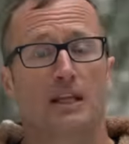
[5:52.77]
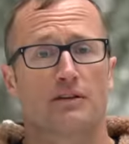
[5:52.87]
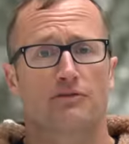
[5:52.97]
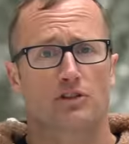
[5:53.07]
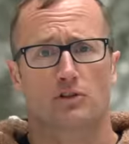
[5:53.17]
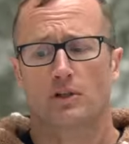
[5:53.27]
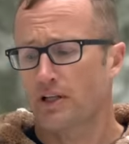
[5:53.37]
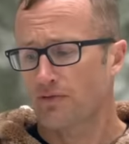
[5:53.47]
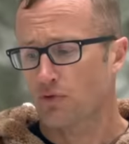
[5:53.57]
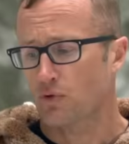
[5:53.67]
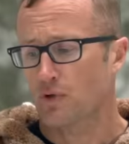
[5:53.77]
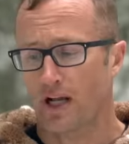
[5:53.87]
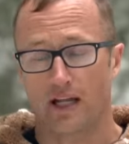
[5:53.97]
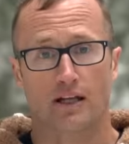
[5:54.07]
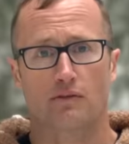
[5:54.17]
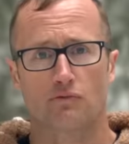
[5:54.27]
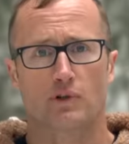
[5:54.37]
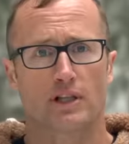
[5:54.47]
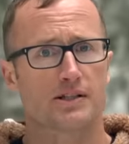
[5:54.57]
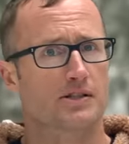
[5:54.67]
If you're looking for a
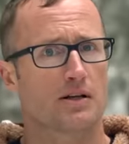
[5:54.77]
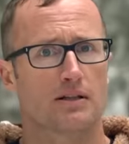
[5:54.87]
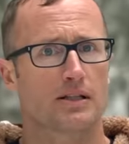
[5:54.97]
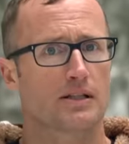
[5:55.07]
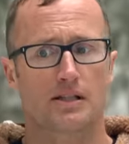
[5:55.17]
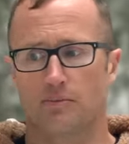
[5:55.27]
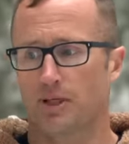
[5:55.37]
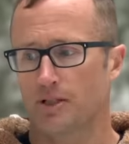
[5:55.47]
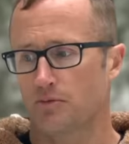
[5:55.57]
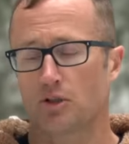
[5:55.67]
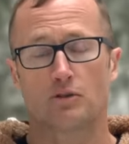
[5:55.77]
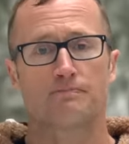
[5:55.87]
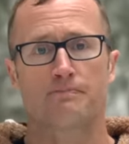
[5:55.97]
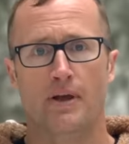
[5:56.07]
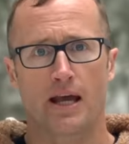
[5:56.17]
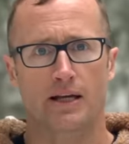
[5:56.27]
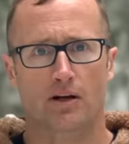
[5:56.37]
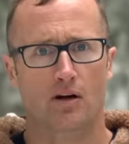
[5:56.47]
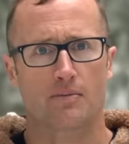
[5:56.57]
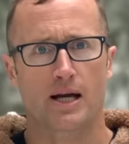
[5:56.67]
really solid, dependable
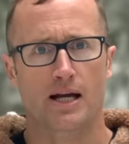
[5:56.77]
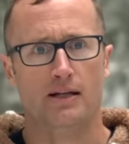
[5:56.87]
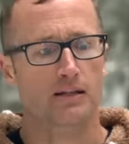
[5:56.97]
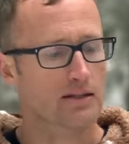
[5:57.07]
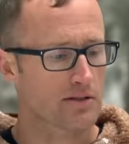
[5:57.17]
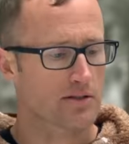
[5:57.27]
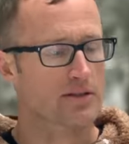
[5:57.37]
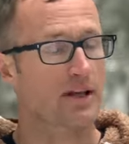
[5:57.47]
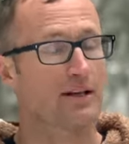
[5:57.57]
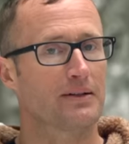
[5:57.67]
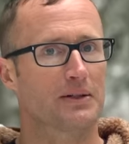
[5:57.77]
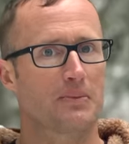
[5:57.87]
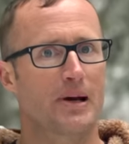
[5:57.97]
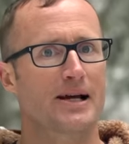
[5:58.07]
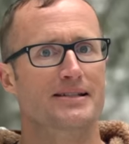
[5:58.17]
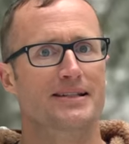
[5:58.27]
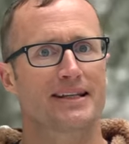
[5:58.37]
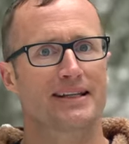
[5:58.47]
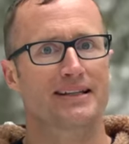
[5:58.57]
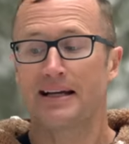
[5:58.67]
AR mag, standard
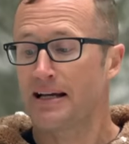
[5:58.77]
capacity,